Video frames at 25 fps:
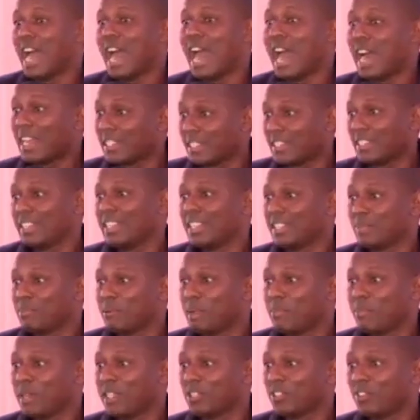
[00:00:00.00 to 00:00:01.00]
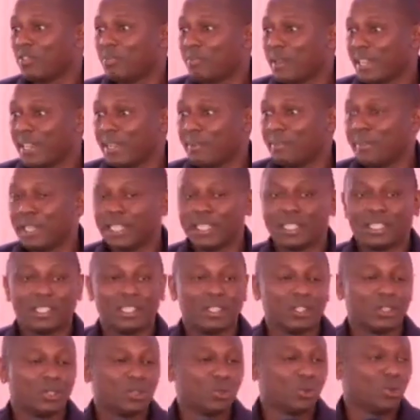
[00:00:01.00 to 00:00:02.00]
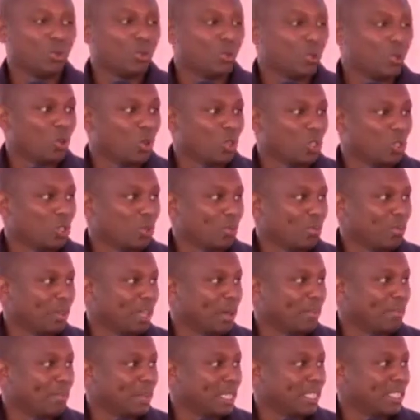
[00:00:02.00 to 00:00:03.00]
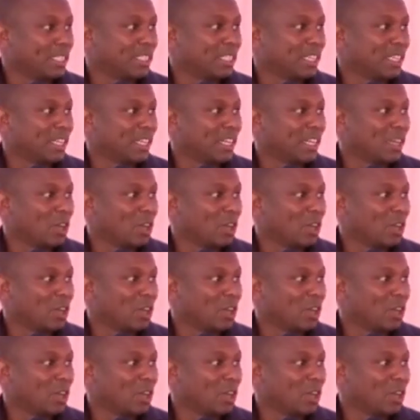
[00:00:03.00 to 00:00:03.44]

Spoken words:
us as members of parliament to also be a bit